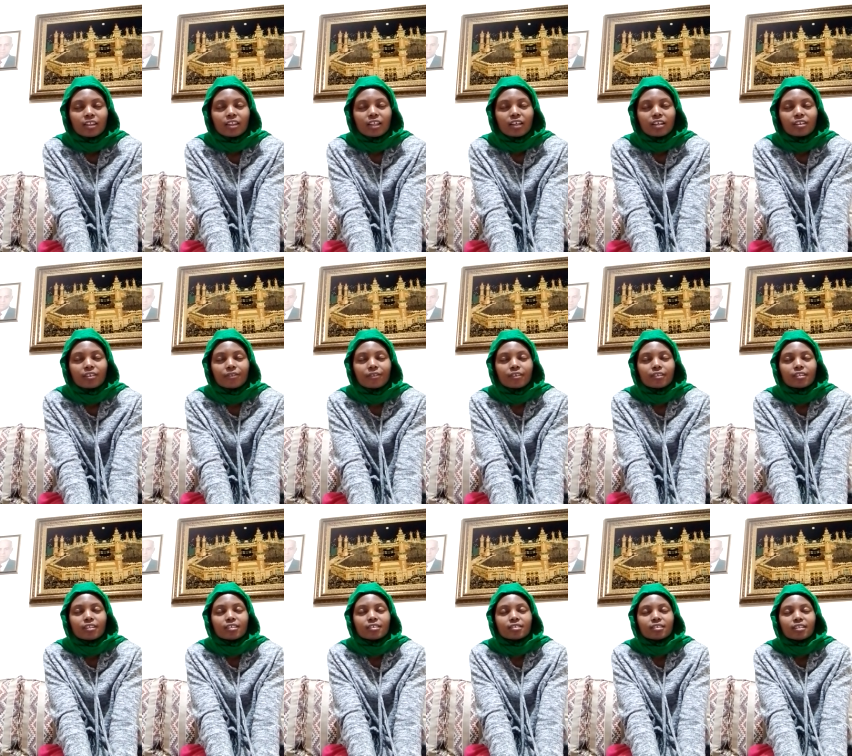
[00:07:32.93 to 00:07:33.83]
Thank you for
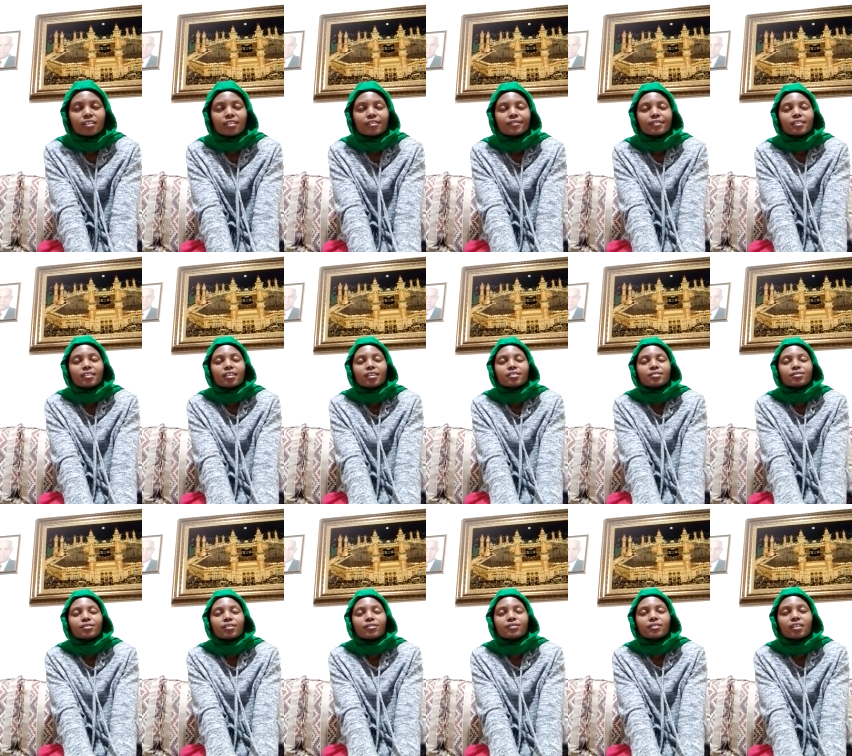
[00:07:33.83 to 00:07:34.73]
this gift that
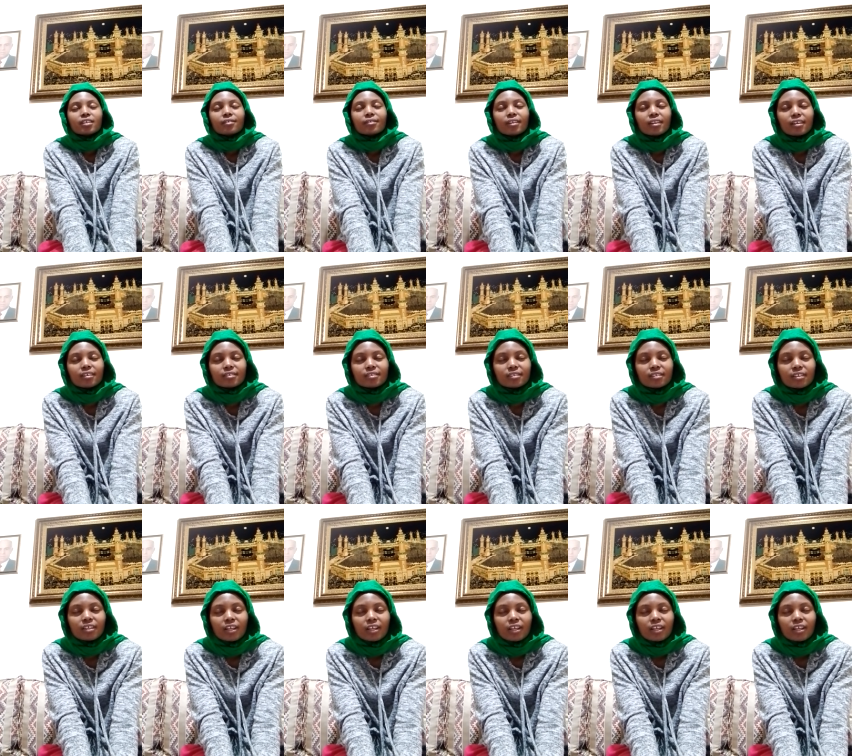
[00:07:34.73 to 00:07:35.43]
you have given us.